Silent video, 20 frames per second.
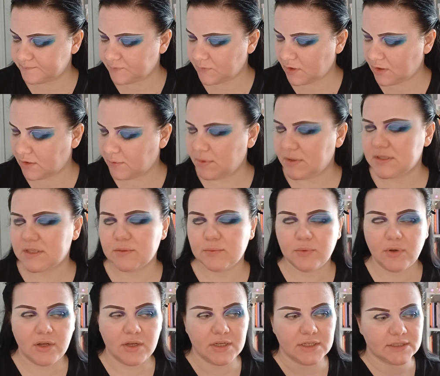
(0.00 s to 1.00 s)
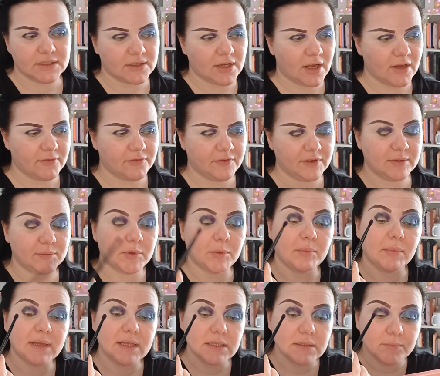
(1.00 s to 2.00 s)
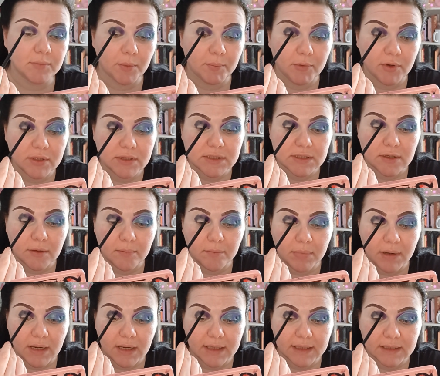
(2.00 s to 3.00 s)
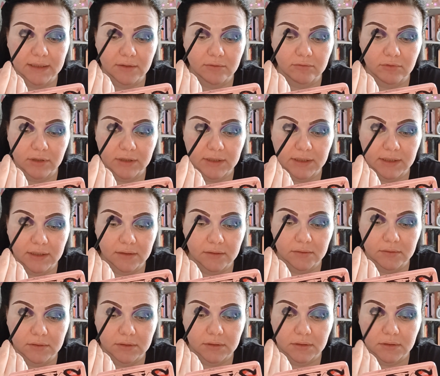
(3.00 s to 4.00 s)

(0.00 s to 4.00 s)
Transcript: oh, what's the word? I can't think. My mind's gone blank right now.